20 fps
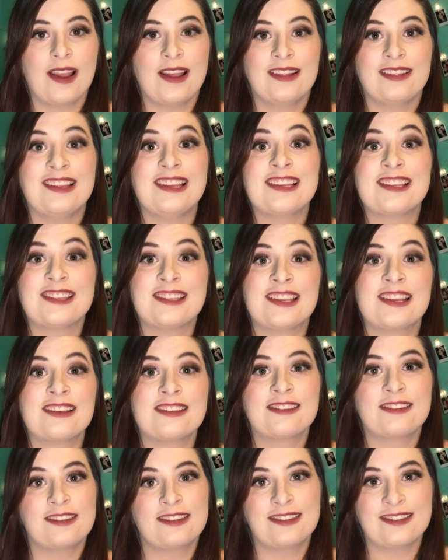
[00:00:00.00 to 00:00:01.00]
The
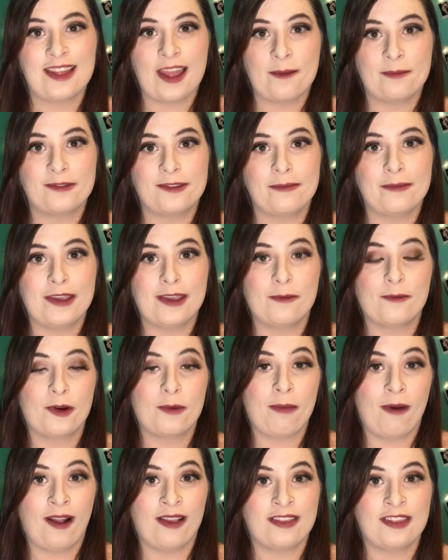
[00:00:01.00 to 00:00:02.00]
sixth step to being more
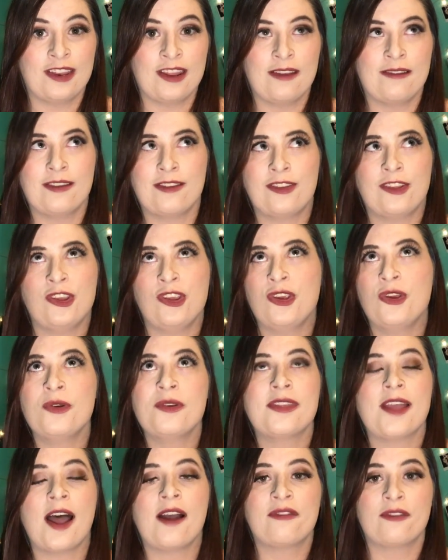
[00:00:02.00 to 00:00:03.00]
positive is to
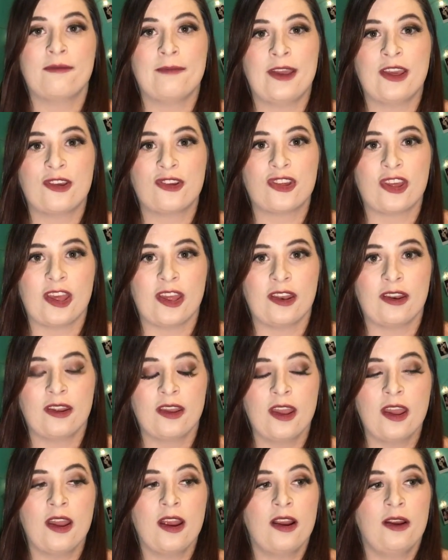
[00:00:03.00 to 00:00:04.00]
use affirmation.
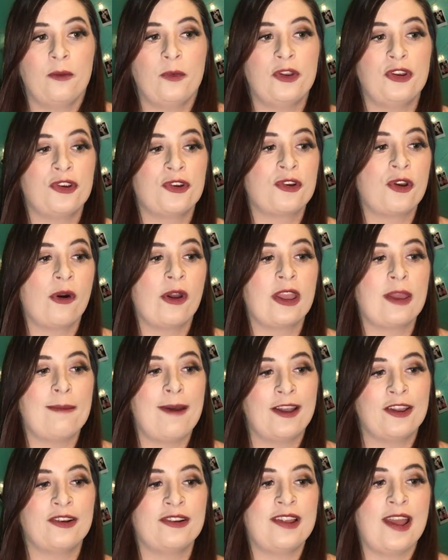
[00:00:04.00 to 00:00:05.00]
When you're going
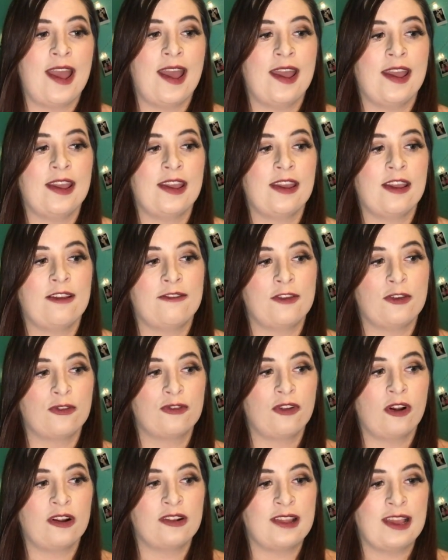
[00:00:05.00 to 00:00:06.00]
about your day, if you
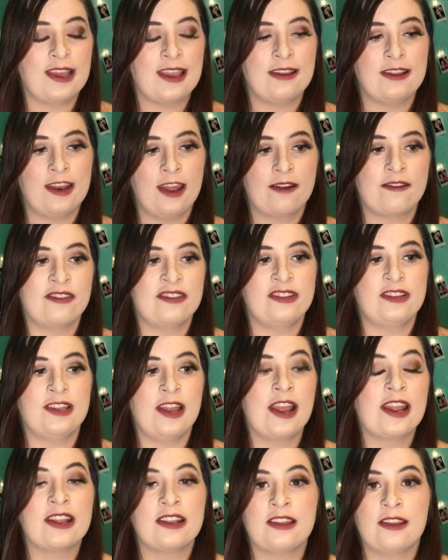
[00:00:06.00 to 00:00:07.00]
start thinking
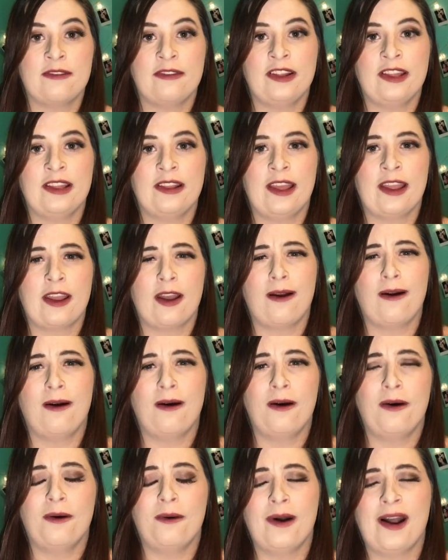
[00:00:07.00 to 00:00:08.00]
negatively, like,
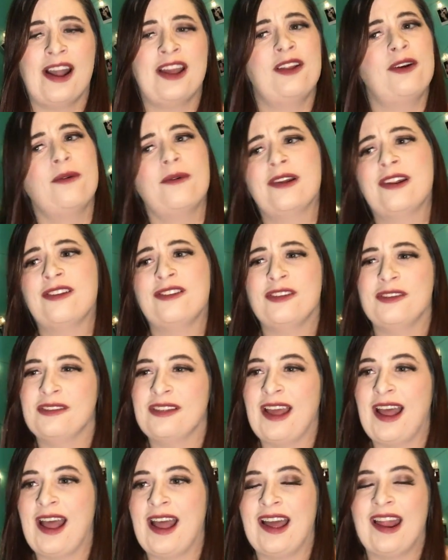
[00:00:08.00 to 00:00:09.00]
oh, I don't want to do
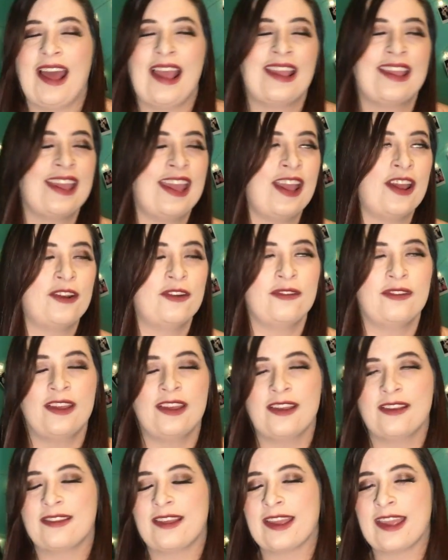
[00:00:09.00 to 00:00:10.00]
that, I can't do
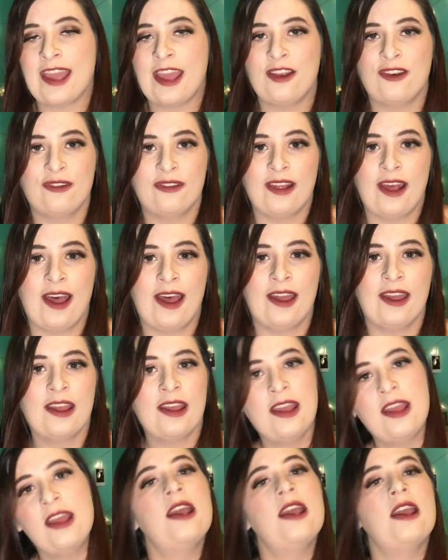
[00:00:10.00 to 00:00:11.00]
this, I can't do that,
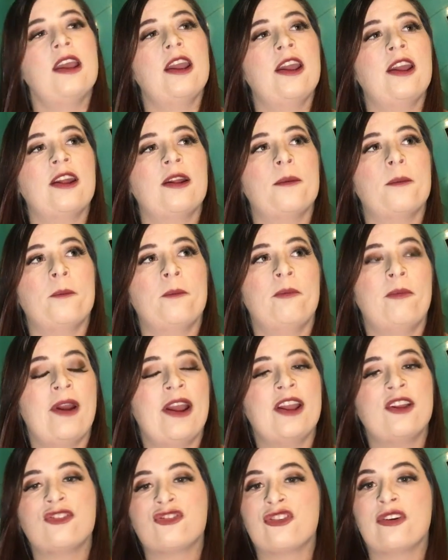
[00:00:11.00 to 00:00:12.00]
it
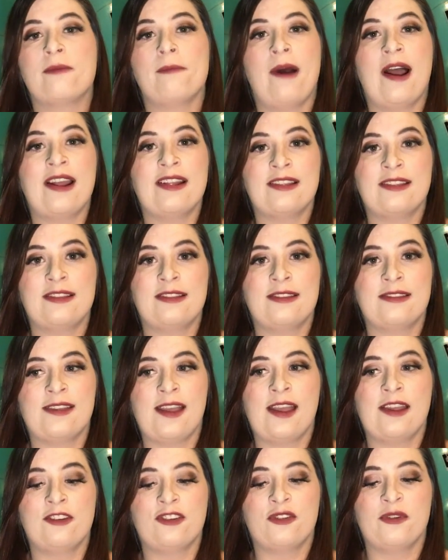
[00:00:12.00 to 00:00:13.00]
brings your
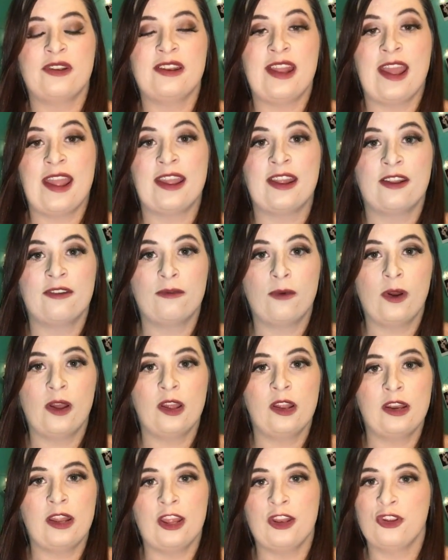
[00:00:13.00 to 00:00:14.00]
mindset into a negative
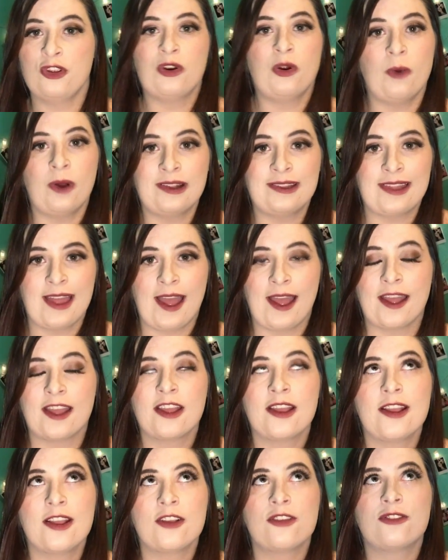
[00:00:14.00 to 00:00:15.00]
one, and you don't want that.
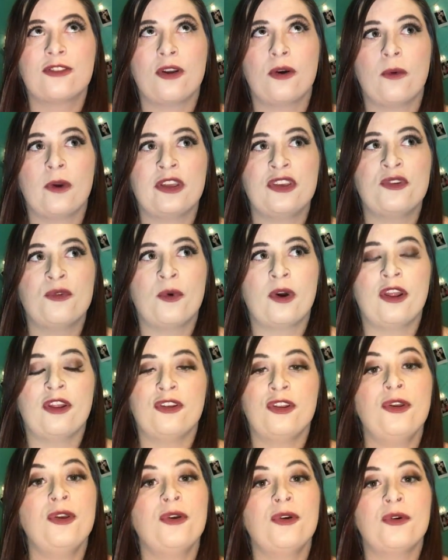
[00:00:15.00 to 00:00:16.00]
So what you want to
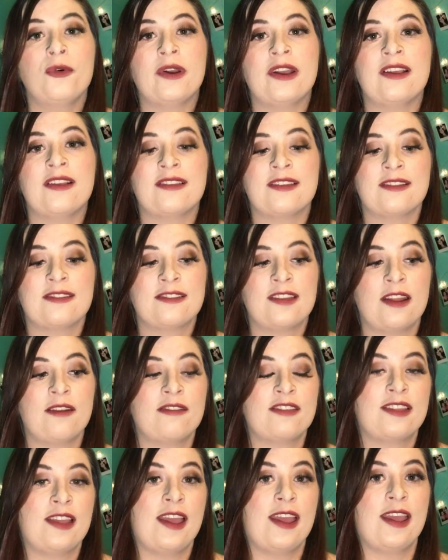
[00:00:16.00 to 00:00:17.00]
do is, instead of
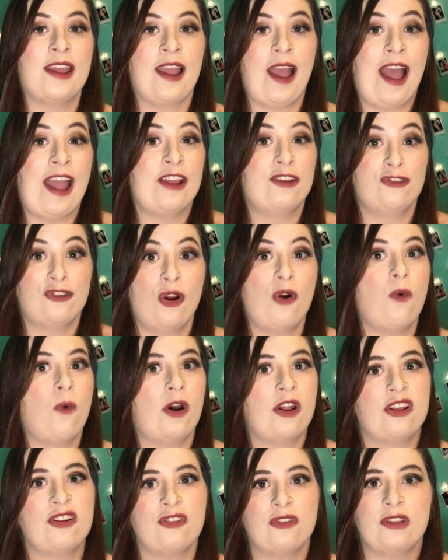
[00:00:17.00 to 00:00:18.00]
saying, I don't
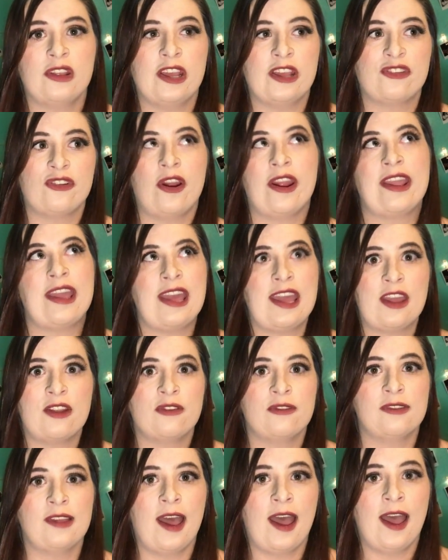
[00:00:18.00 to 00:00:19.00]
want to do this or I can't
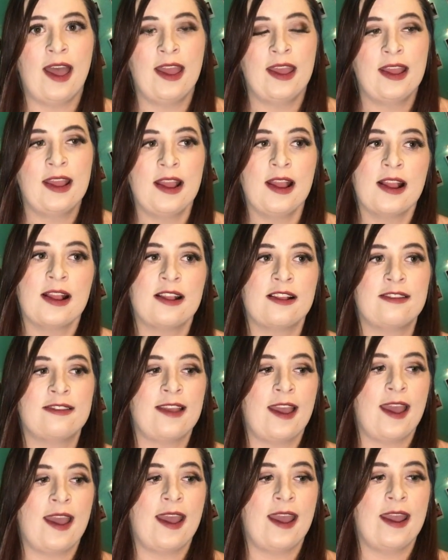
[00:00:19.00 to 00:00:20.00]
do that,
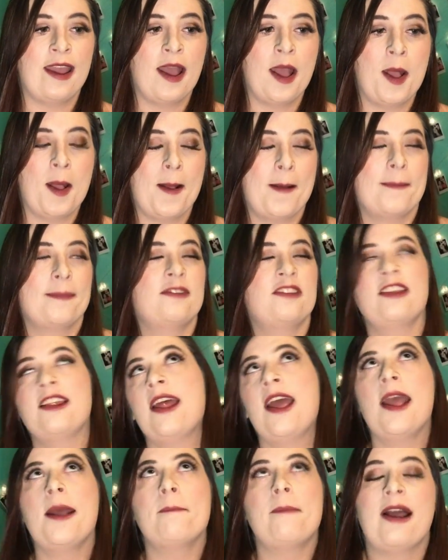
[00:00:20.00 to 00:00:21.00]
say,
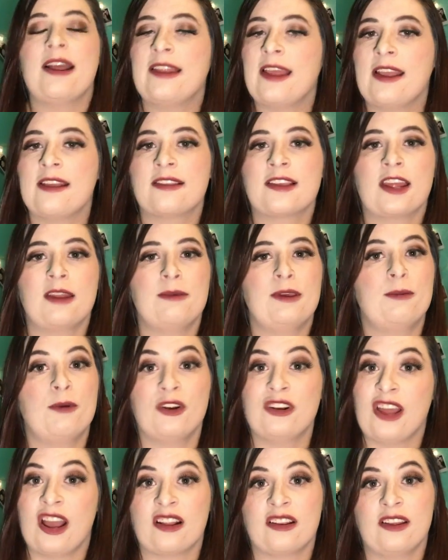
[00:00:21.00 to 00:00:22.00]
today my day is going to be
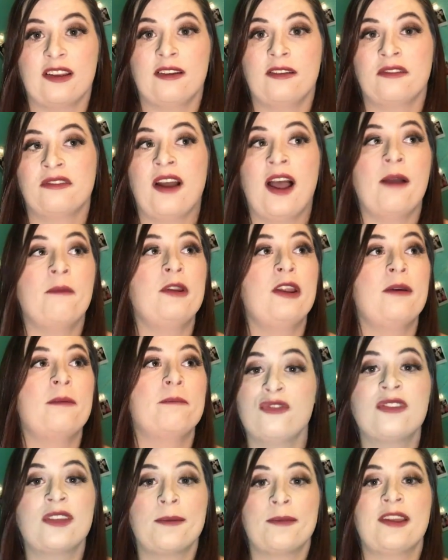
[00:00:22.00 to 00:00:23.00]
productive. I'm going to
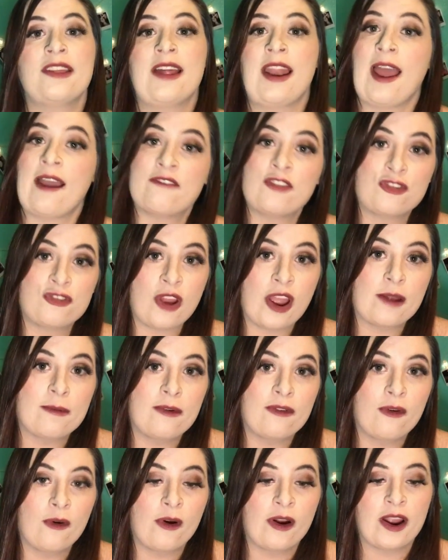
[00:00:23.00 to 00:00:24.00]
do something that I haven't tried
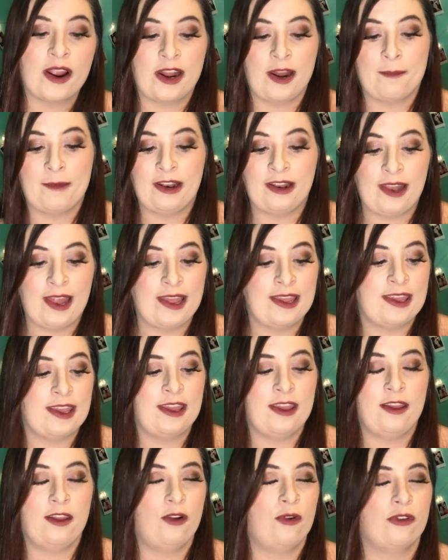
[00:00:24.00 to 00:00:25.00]
before, and I'm going to like
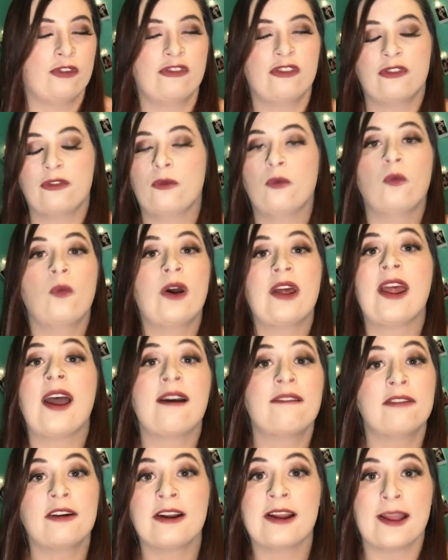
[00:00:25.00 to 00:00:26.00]
it, or just
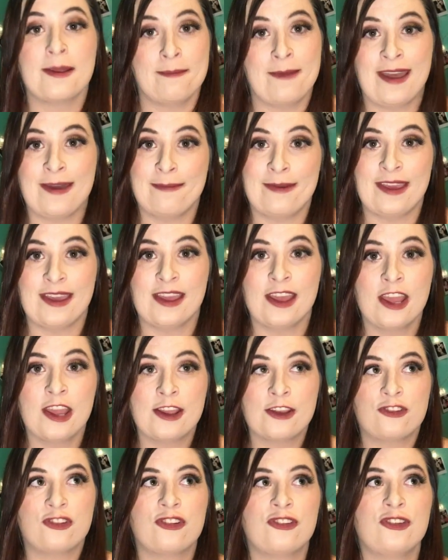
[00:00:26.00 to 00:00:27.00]
whatever it may be.
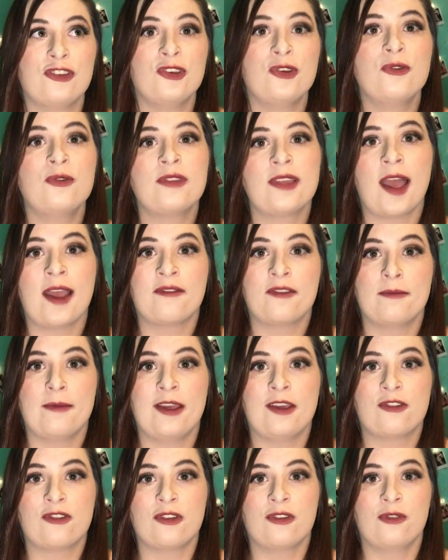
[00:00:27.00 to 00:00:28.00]
Just use
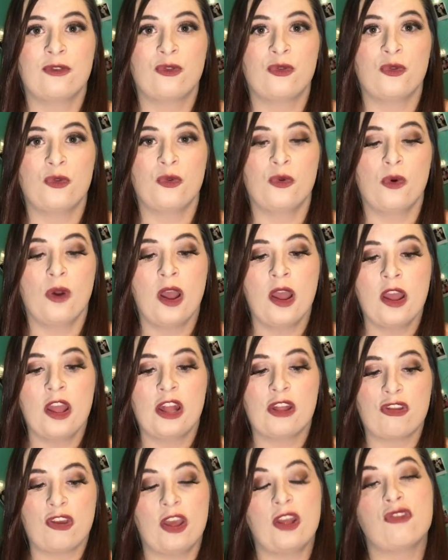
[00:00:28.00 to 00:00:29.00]
affirmation to
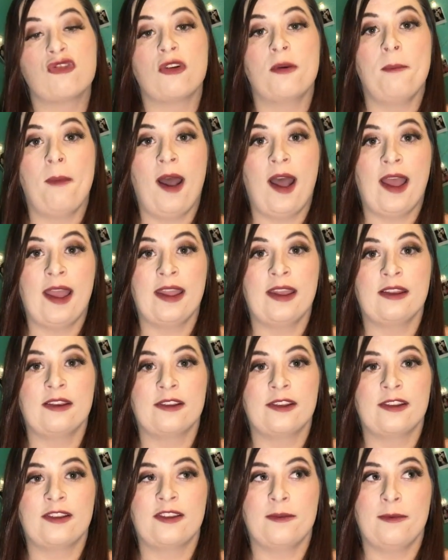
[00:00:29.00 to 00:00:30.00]
change your
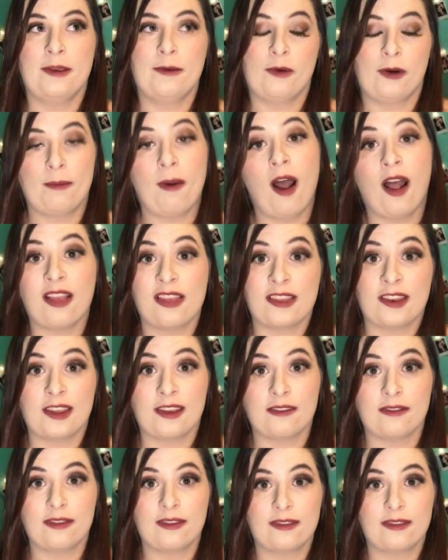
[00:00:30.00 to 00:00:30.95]
mind to be more positive.